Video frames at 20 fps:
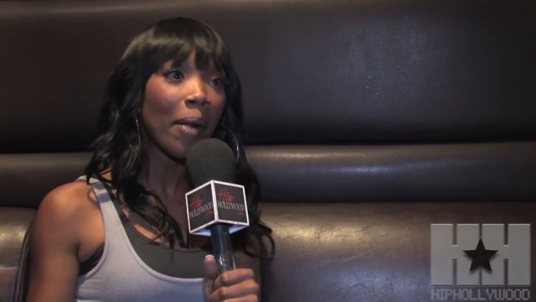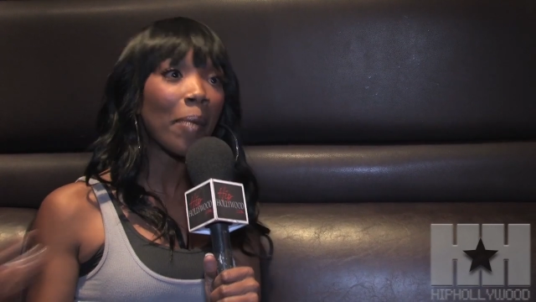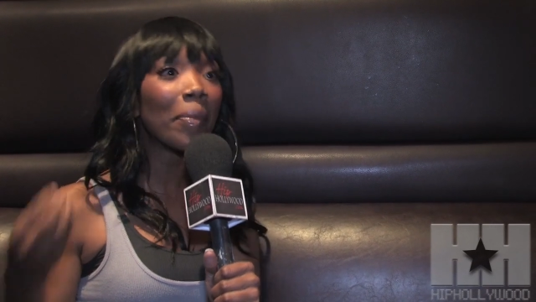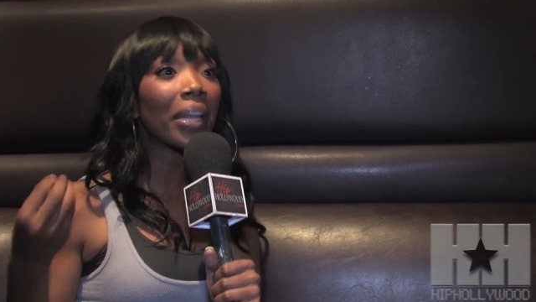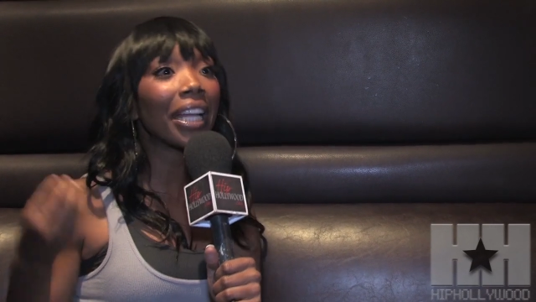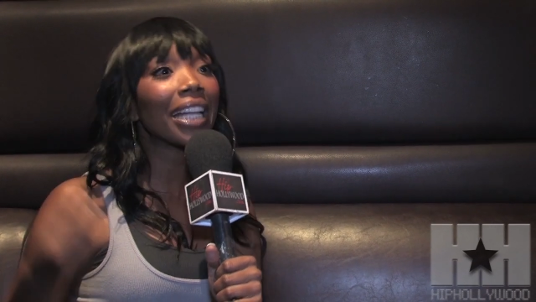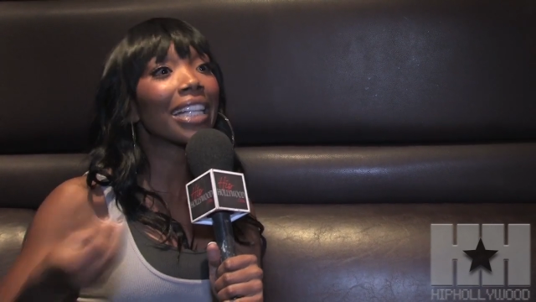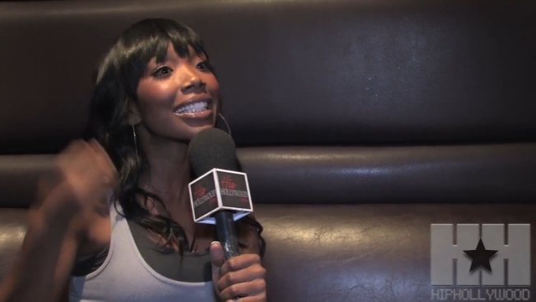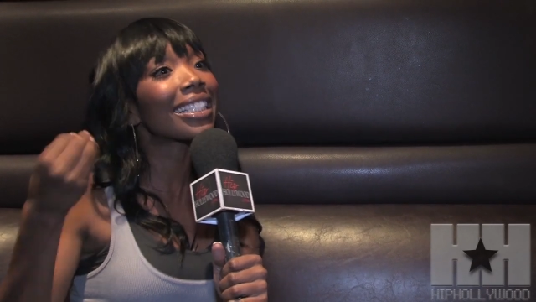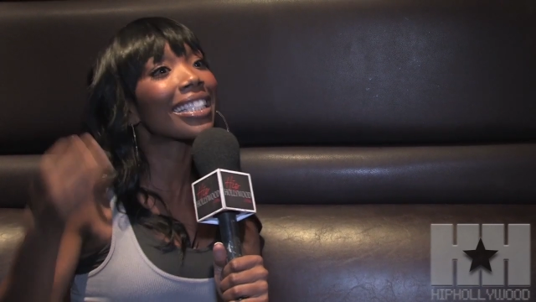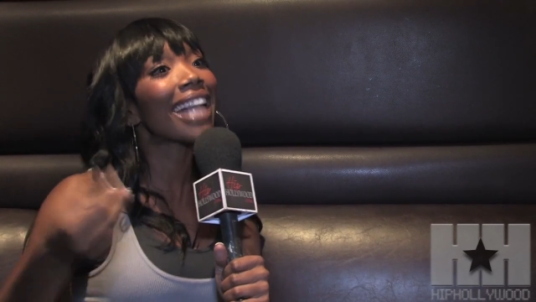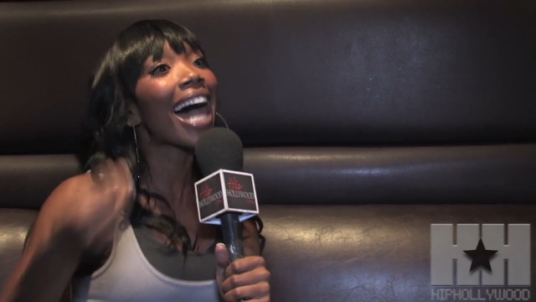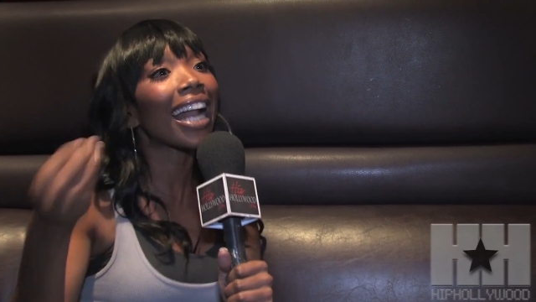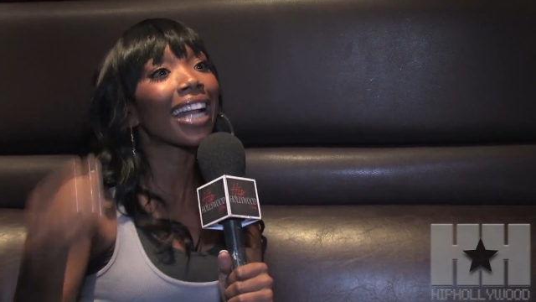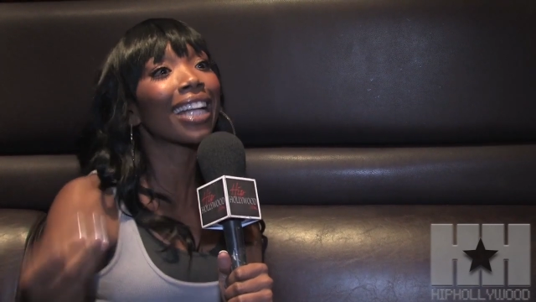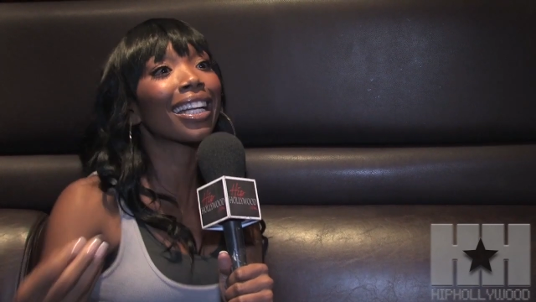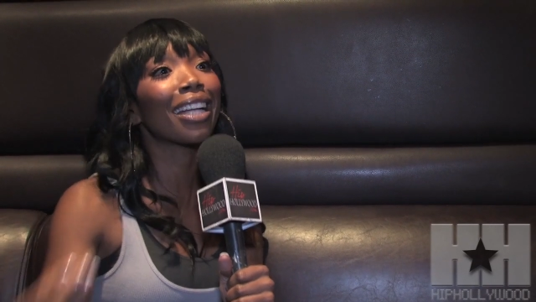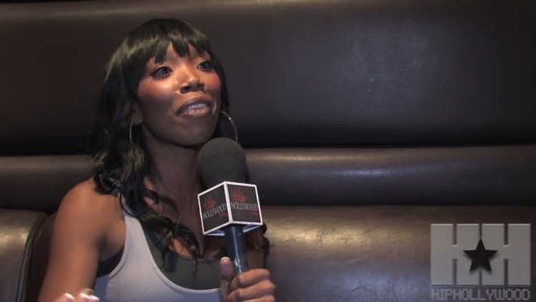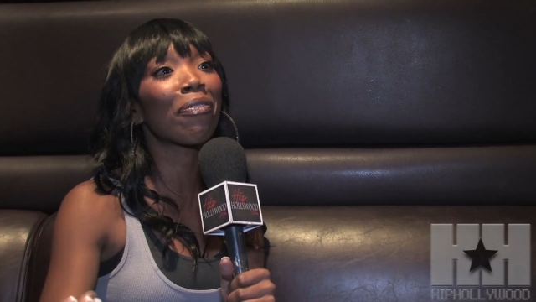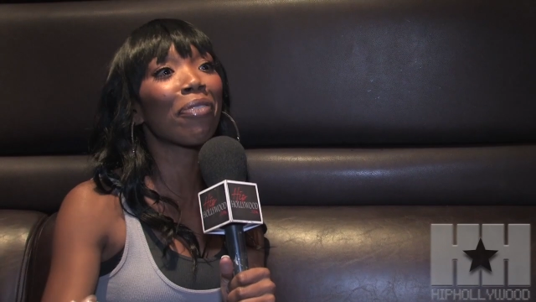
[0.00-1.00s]
Then it's not
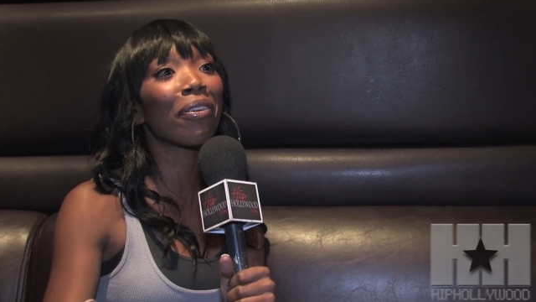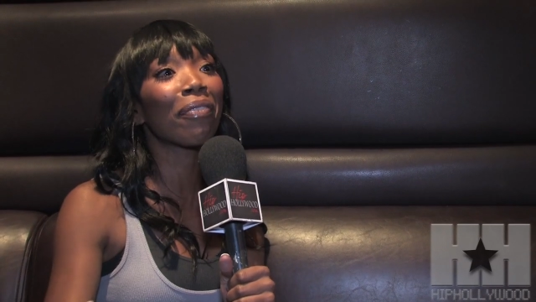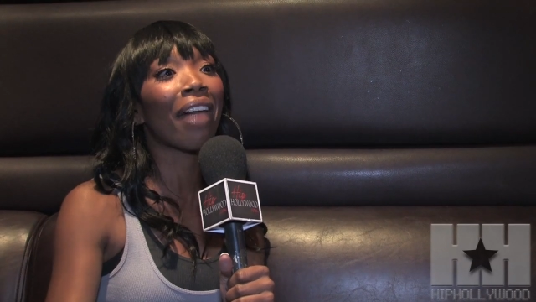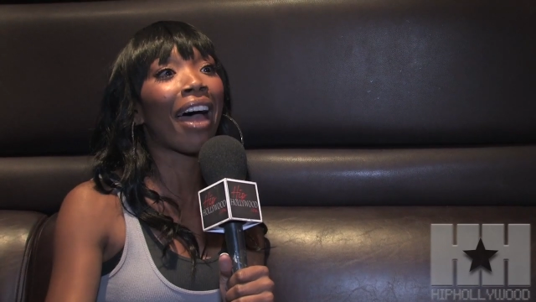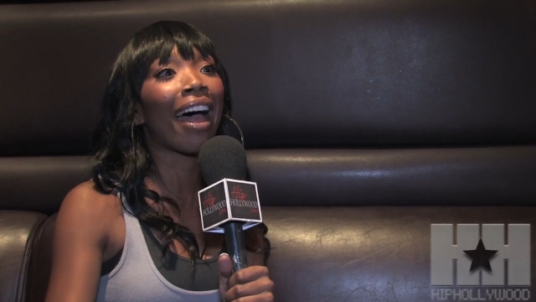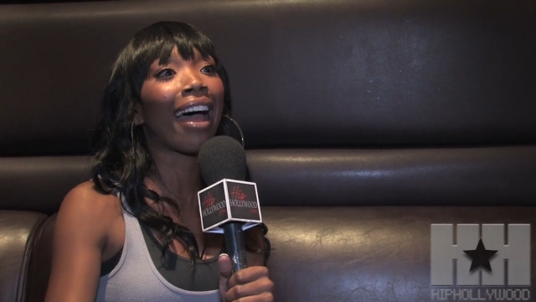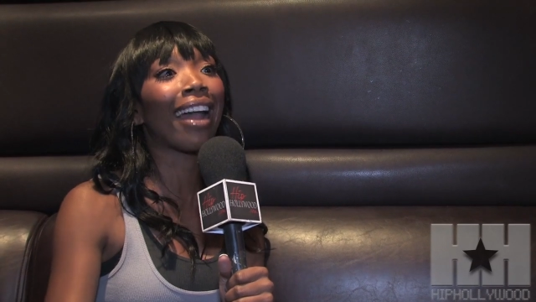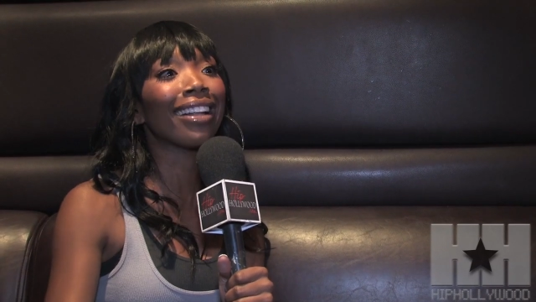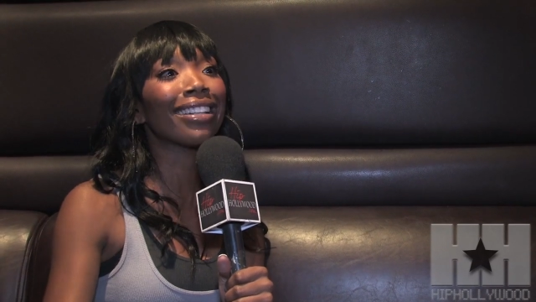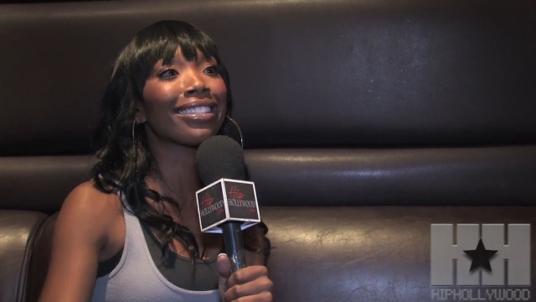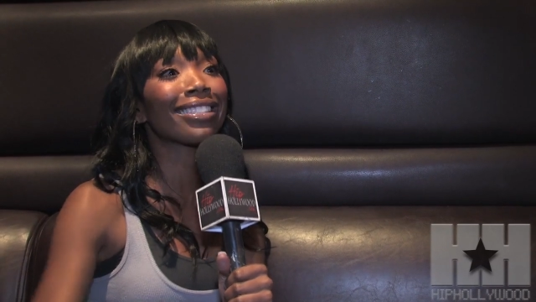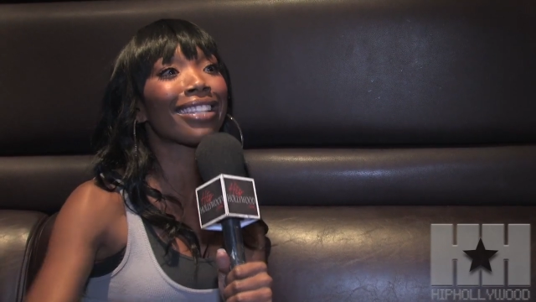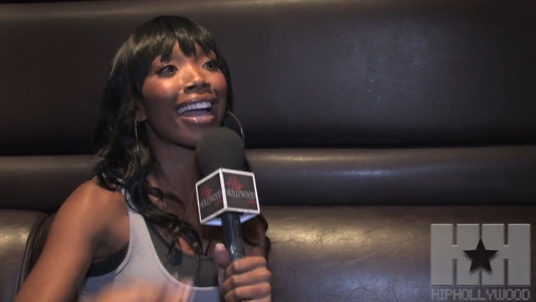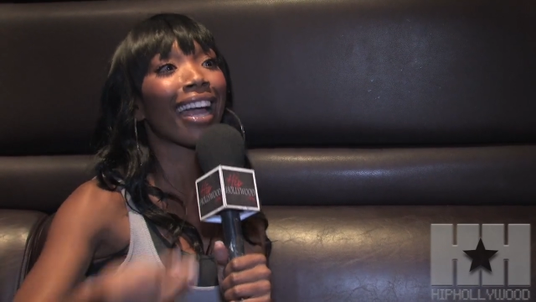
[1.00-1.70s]
okay. enough of that. It's